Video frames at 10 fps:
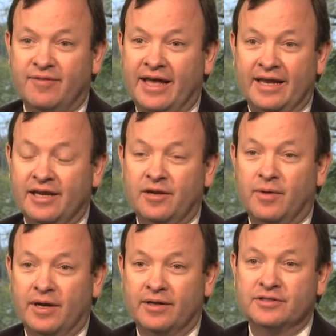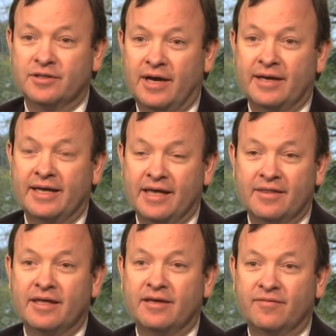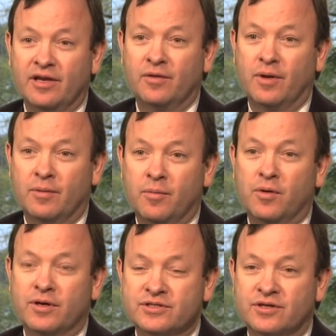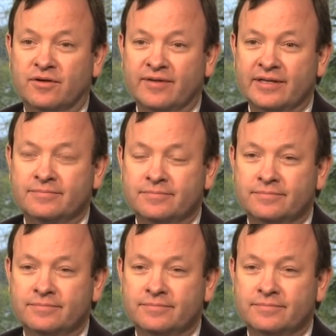find anywhere, and so I can't think of anyone more deserving.